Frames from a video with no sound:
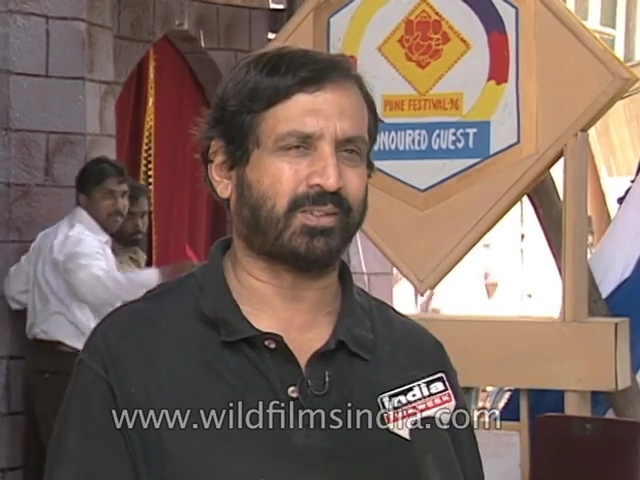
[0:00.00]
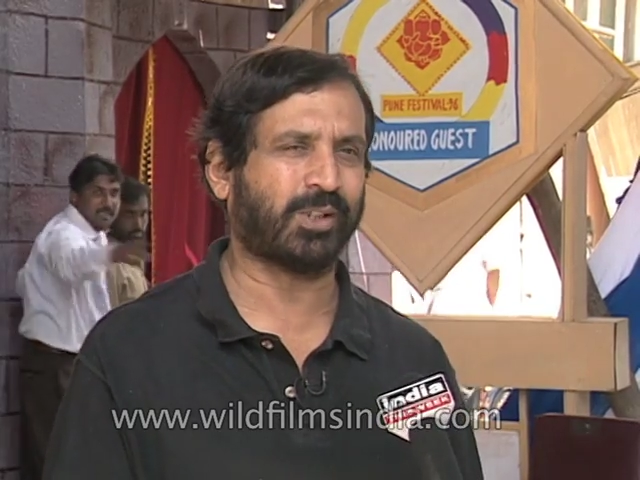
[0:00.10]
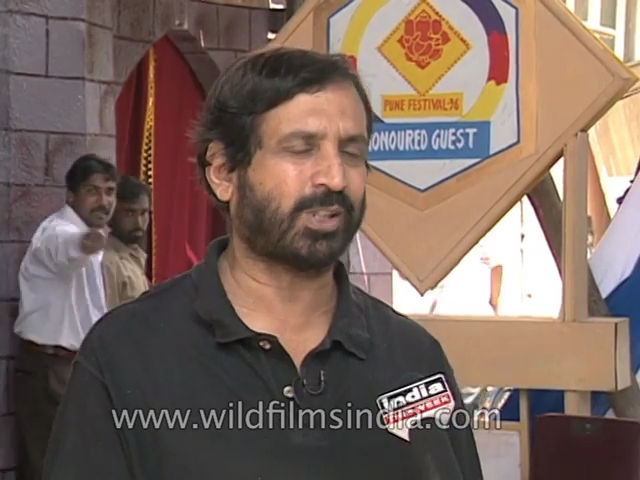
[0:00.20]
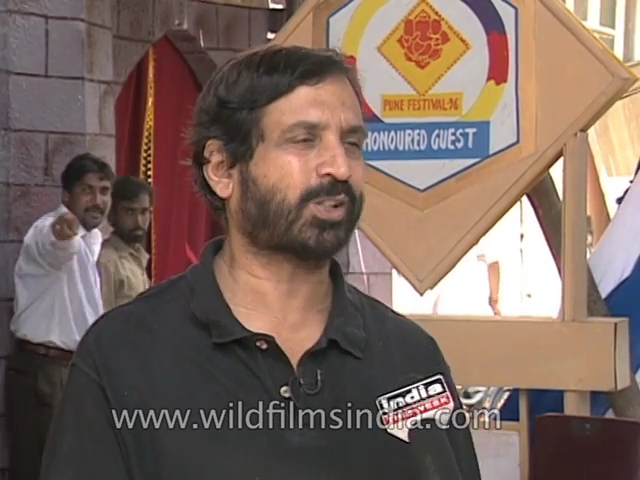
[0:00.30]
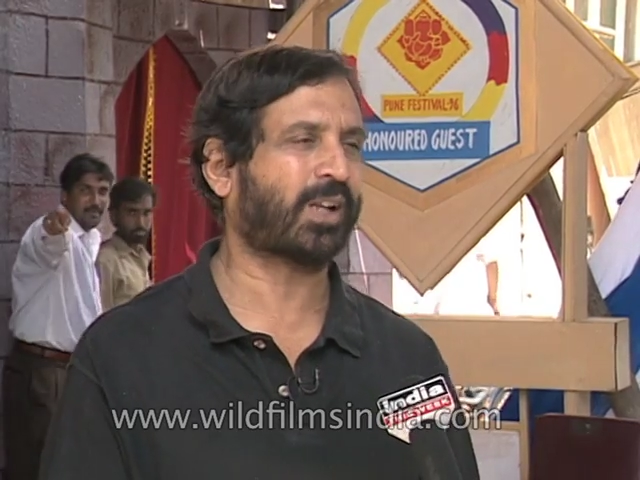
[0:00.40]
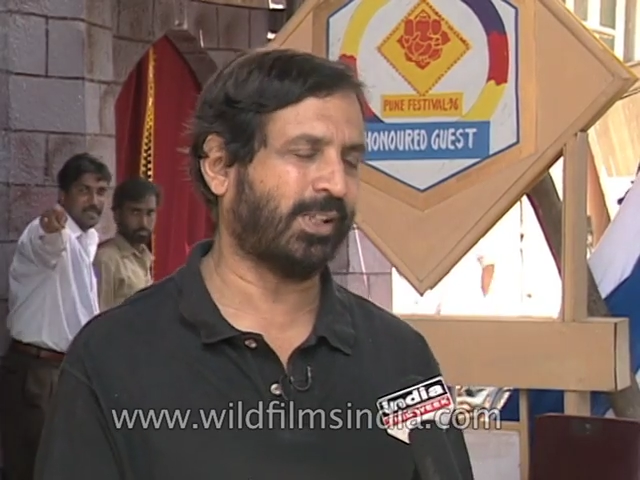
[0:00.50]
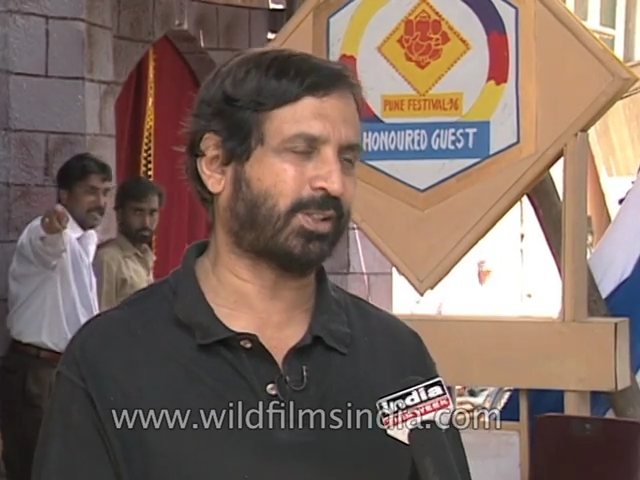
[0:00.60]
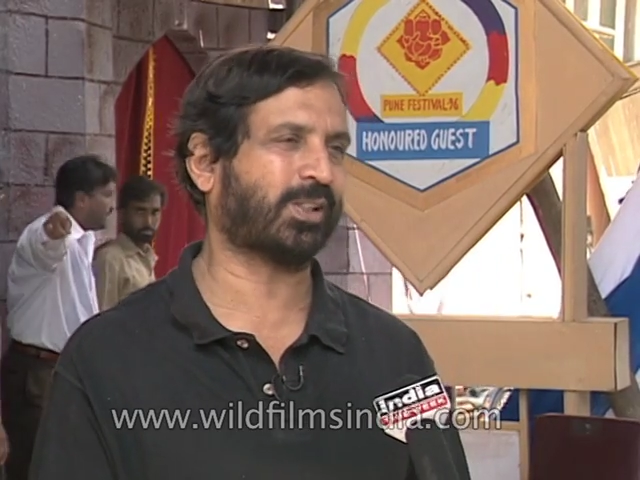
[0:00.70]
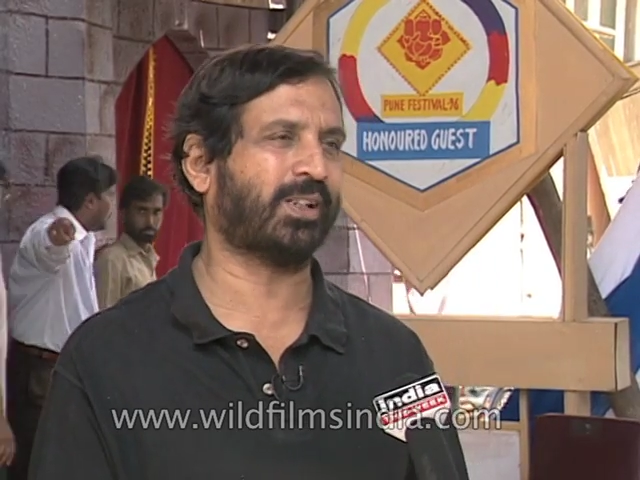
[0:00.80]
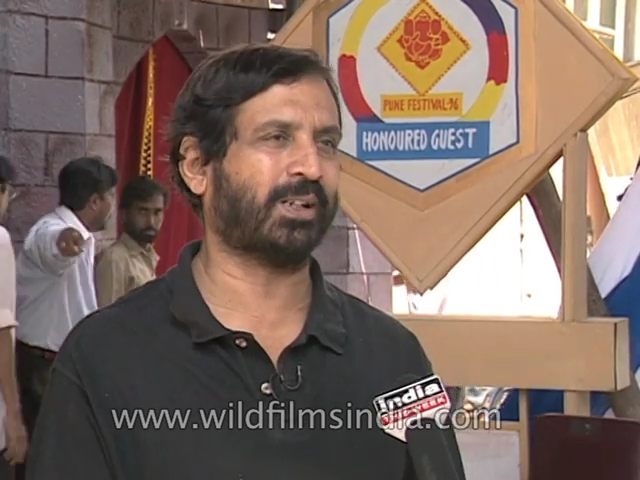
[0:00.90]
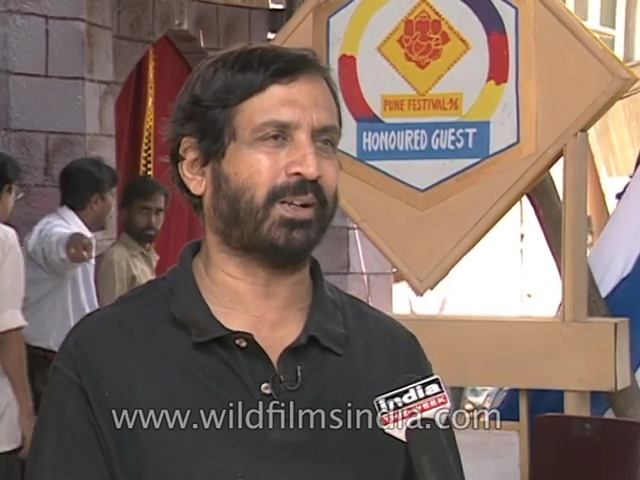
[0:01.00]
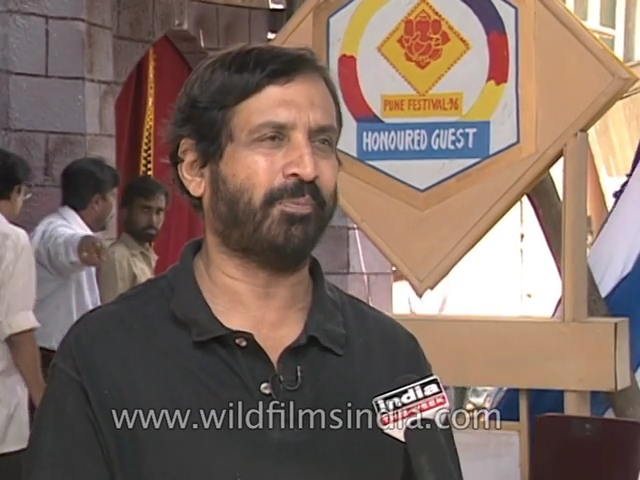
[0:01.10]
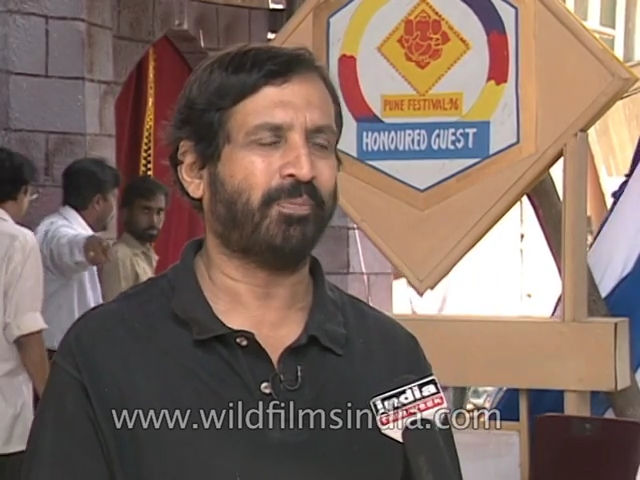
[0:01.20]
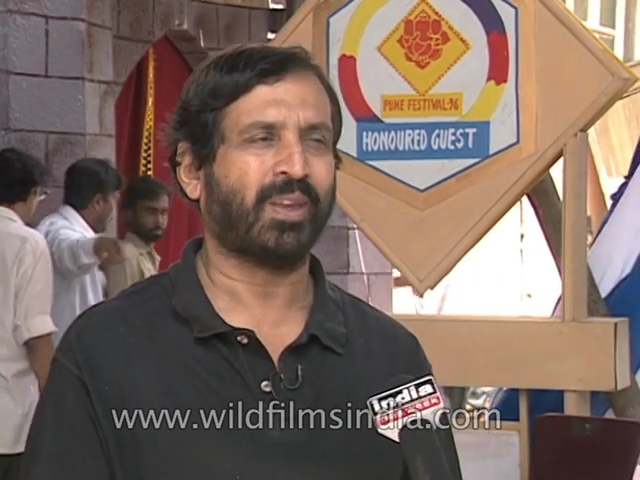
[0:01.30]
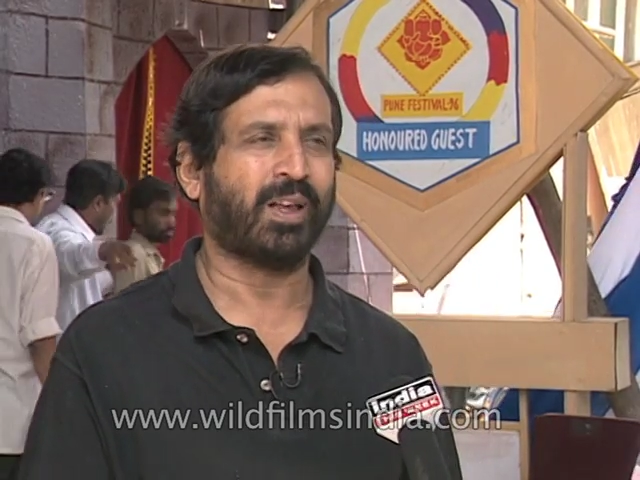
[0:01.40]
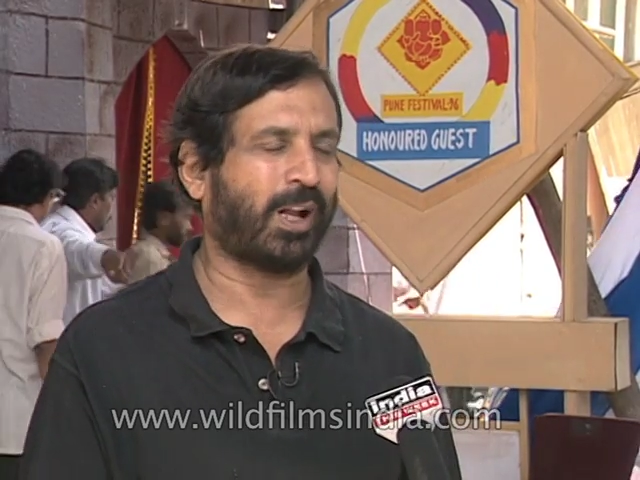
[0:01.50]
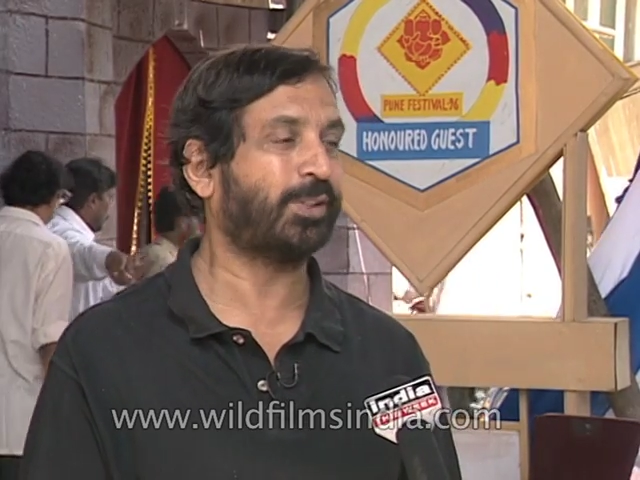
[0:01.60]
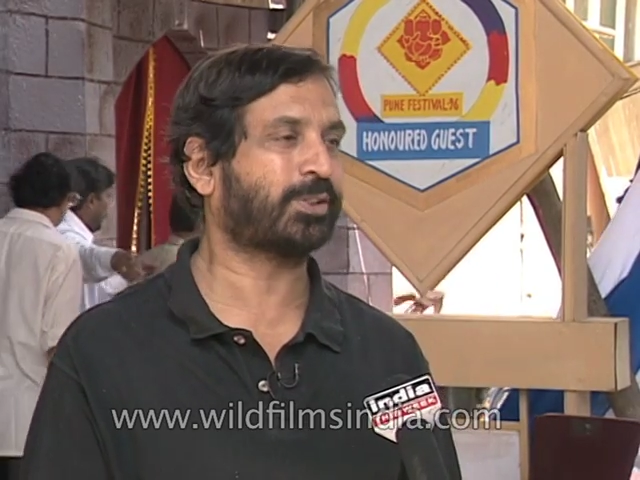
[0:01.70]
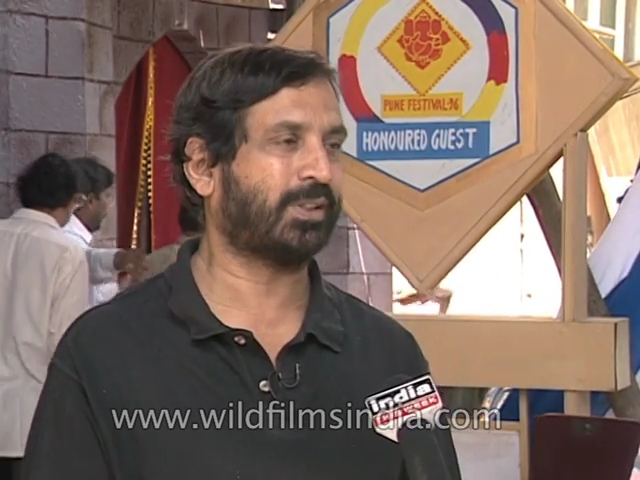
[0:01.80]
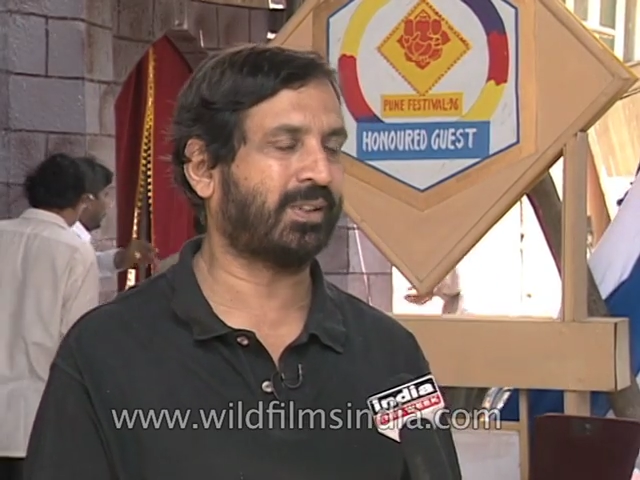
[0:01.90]
rich culture,
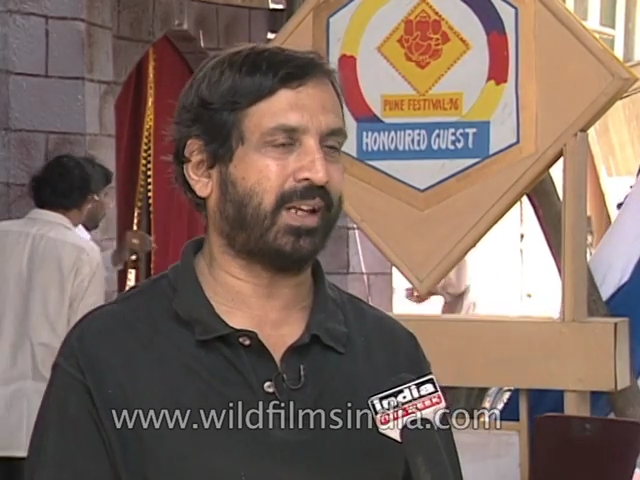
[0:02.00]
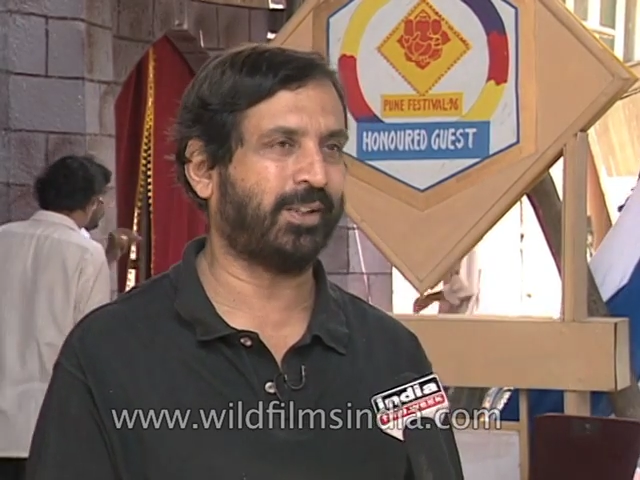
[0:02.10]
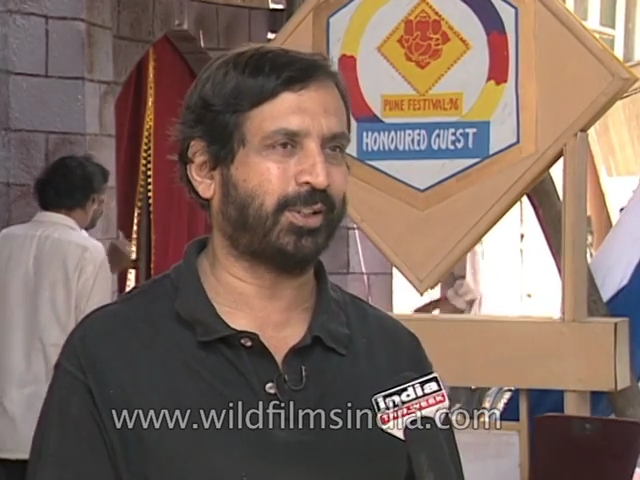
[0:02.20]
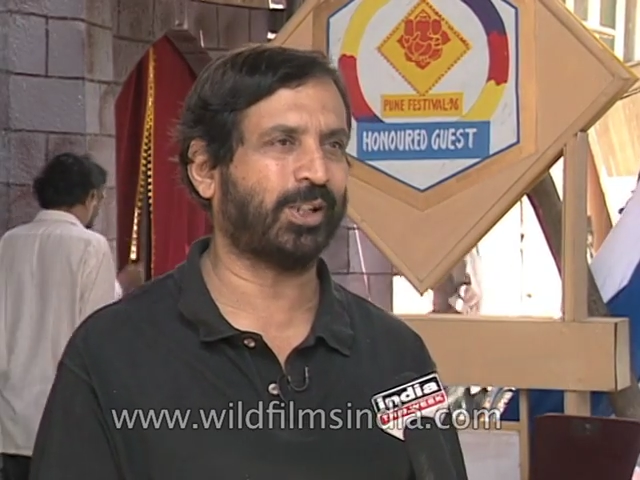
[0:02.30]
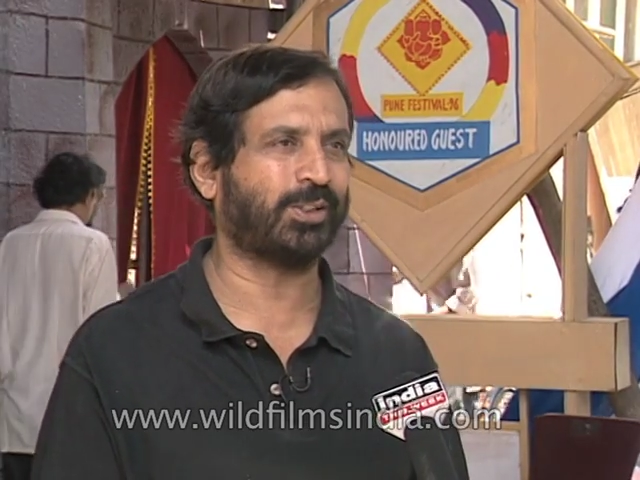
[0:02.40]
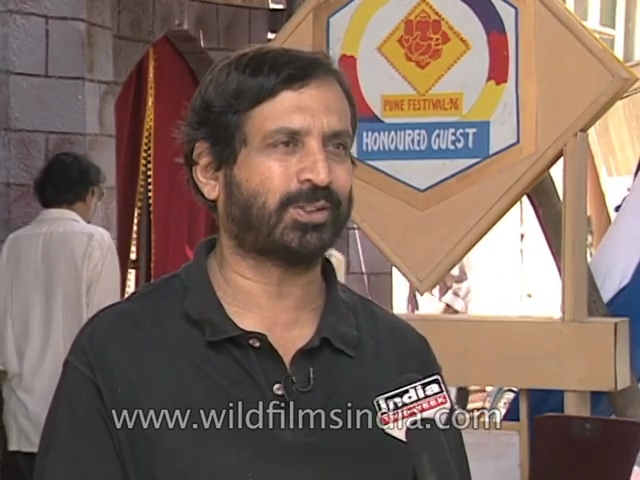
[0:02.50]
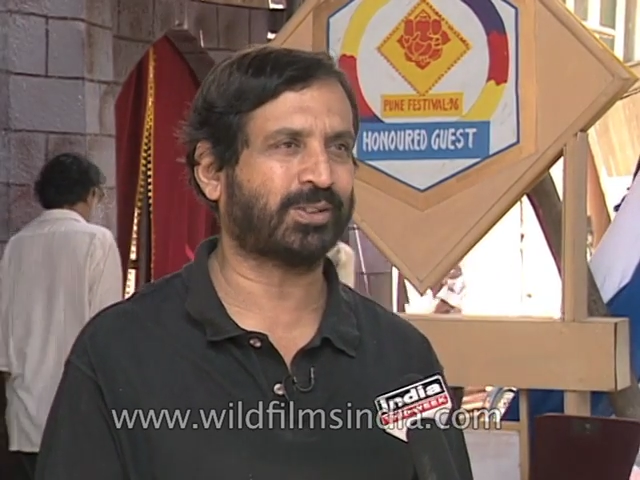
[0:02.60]
cultural heritage.